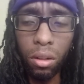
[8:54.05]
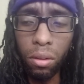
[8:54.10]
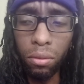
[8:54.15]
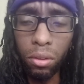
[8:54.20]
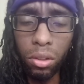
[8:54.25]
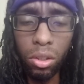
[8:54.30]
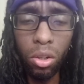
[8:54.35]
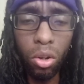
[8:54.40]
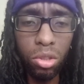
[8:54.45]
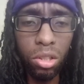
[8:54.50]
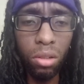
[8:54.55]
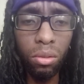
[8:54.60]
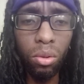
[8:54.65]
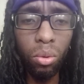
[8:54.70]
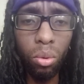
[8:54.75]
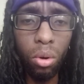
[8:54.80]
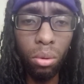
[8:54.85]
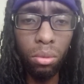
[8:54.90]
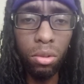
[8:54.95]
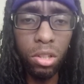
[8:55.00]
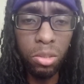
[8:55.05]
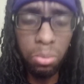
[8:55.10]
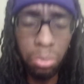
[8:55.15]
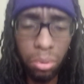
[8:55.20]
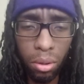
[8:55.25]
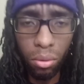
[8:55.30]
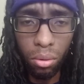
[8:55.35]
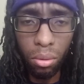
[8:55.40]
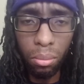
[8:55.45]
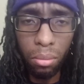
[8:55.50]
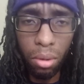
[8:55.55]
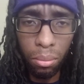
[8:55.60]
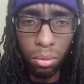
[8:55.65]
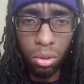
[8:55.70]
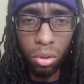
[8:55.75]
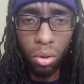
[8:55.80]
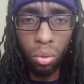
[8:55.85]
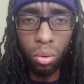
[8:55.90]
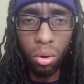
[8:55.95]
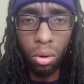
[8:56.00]
For those of the warrior spirit, remember
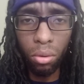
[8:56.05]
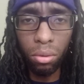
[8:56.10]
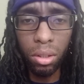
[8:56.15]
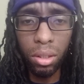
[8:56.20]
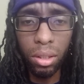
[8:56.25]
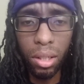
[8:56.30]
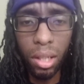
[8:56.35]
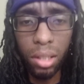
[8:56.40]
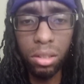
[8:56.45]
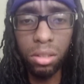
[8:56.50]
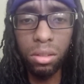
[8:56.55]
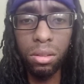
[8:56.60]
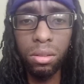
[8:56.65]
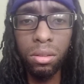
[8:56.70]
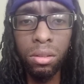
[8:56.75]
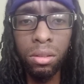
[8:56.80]
your warrior nature.